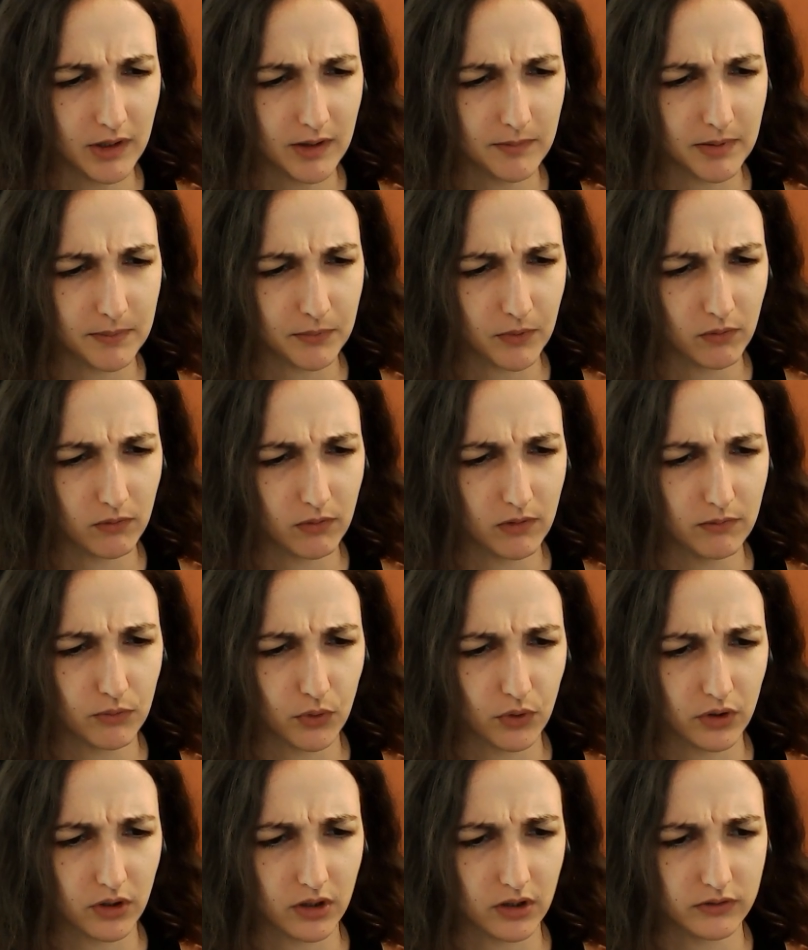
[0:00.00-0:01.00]
How many people
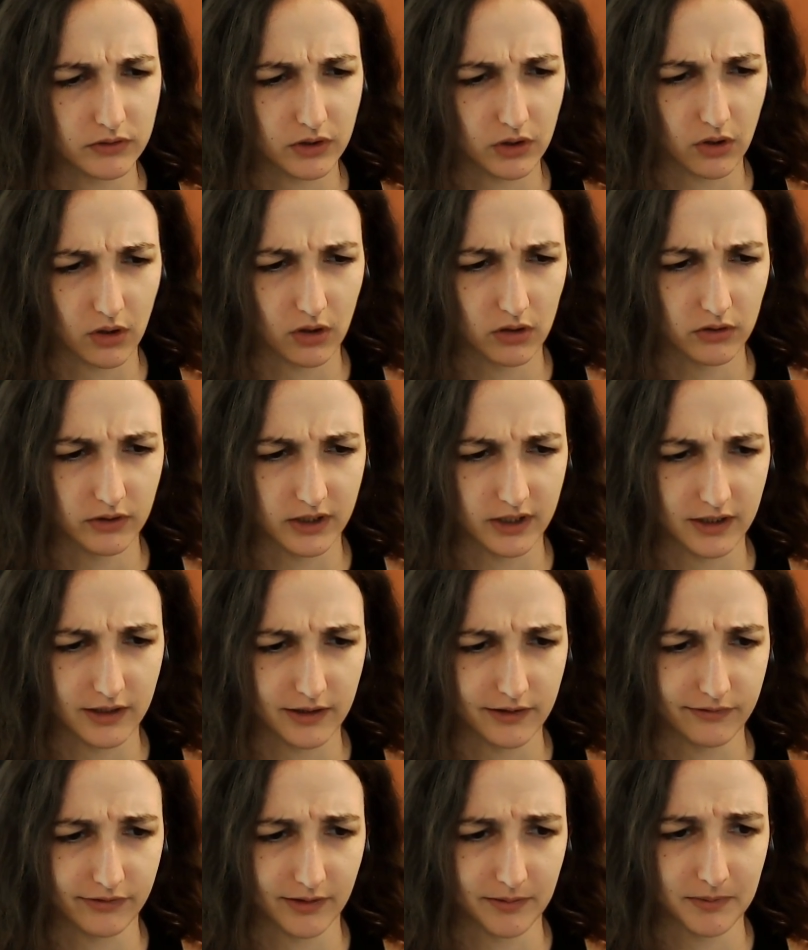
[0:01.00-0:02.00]
were working on the
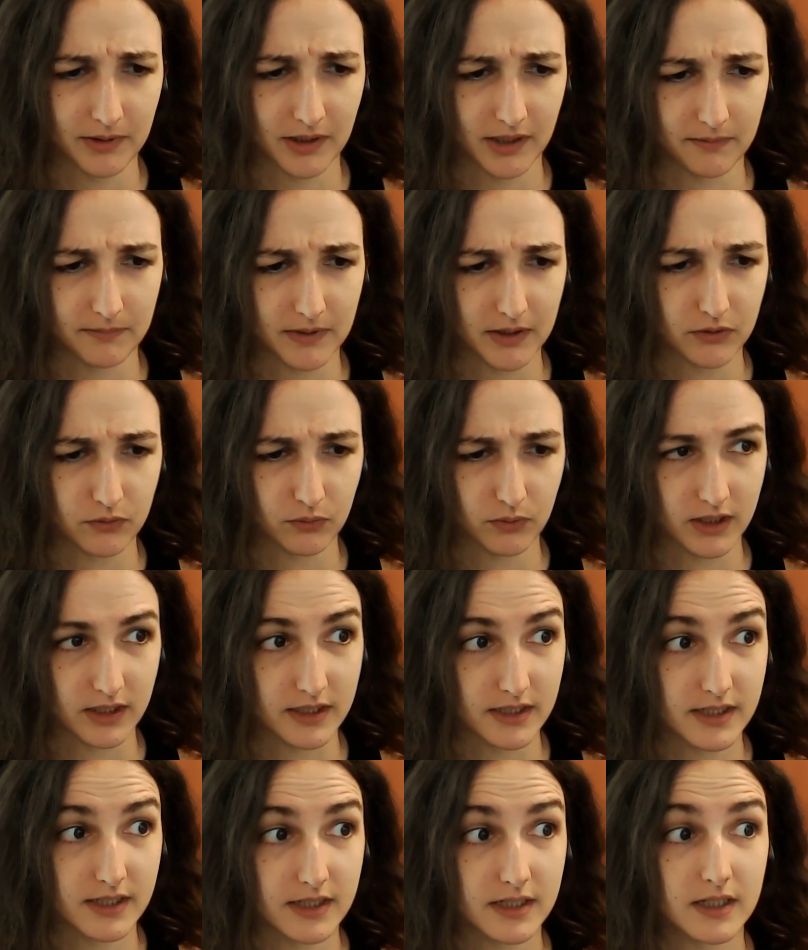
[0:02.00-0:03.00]
coloring, keyframing, and
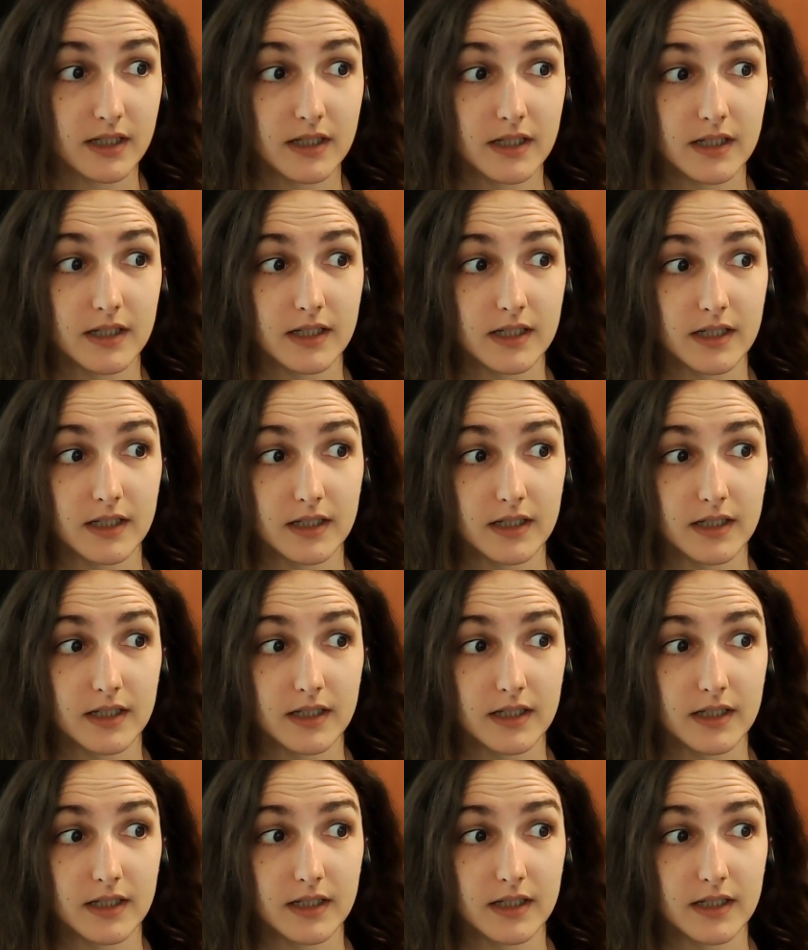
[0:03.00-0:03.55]
betweens?